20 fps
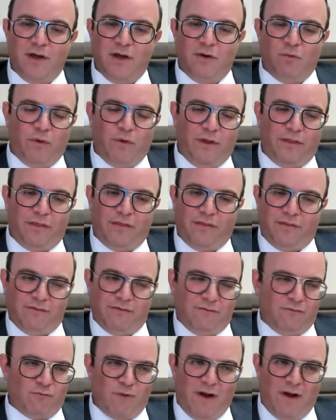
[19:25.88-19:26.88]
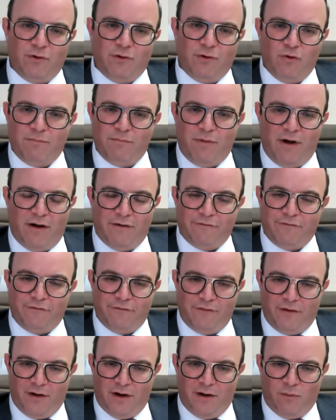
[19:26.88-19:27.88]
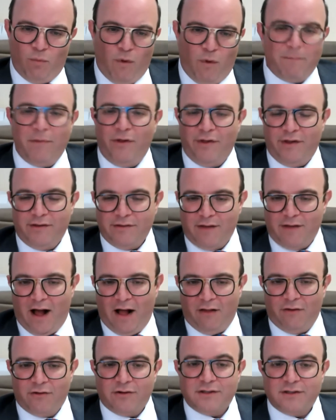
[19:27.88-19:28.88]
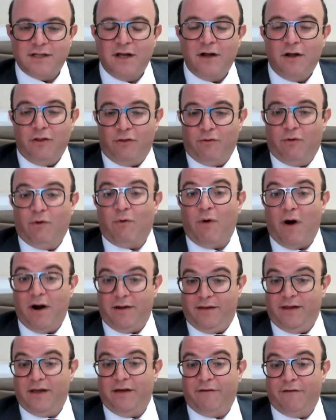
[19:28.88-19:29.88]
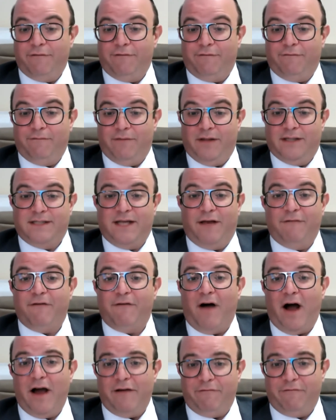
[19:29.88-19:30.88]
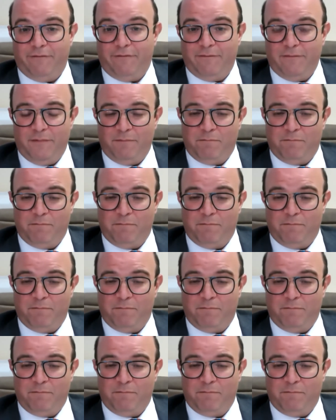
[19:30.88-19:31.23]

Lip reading: with revenue above $1 million, they're required to give, let's say, 5